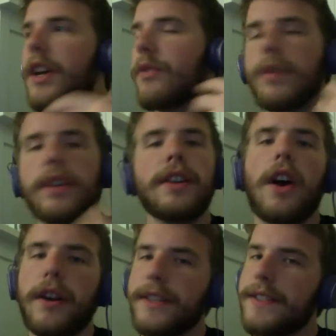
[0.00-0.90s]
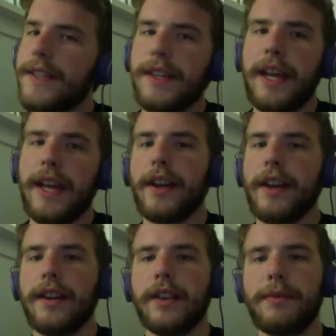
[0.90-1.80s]
Really hard to see Neha
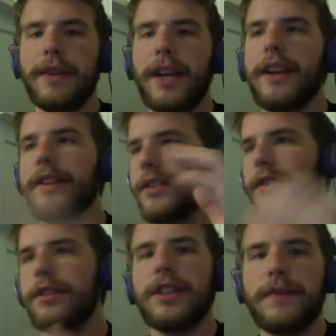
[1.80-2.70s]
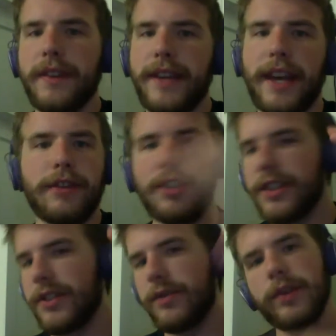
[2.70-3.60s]
get eliminated. As soon as she fell down, she
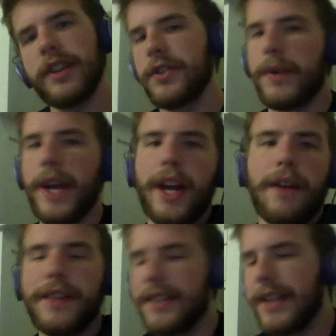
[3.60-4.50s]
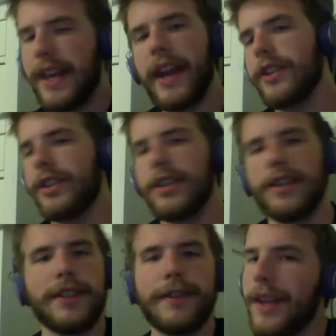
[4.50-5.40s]
just rushed right off the stage. She
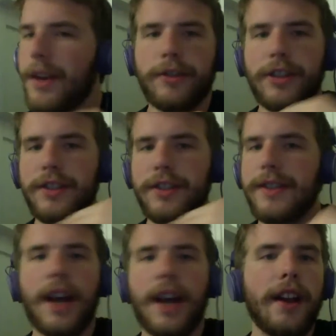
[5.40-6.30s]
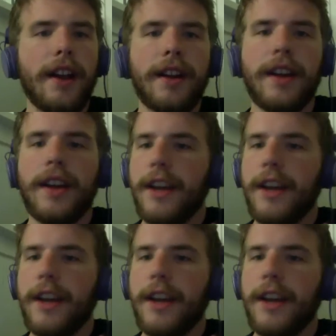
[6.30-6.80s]
just was just done.